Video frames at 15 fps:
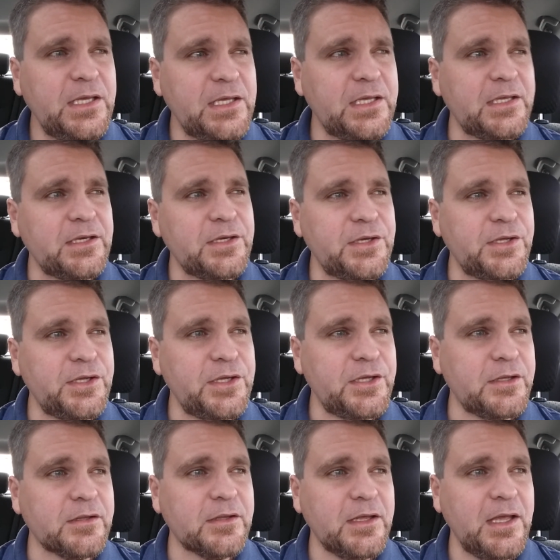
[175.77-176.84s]
and
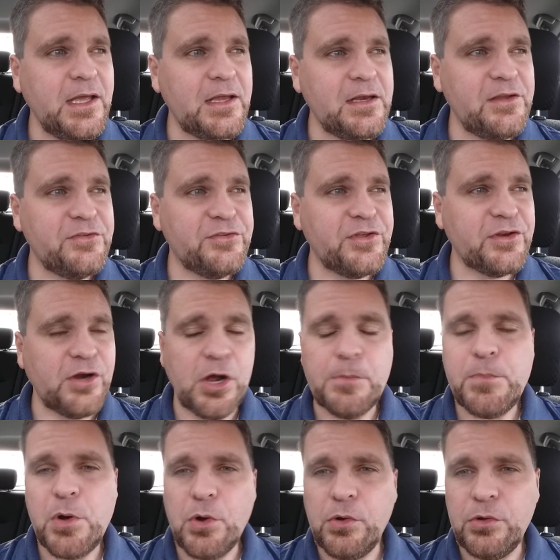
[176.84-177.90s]
he's going to
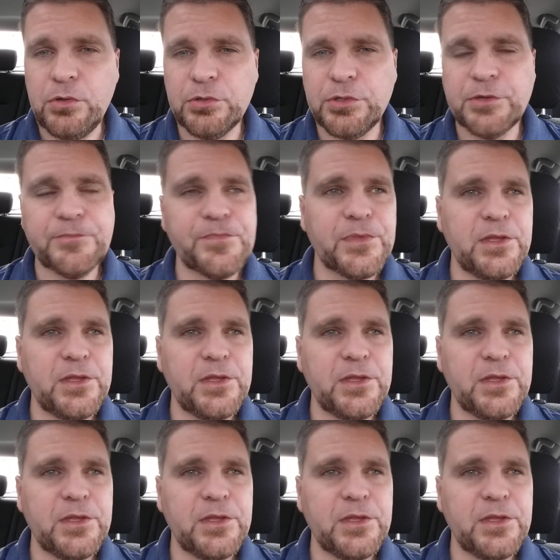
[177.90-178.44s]
uphold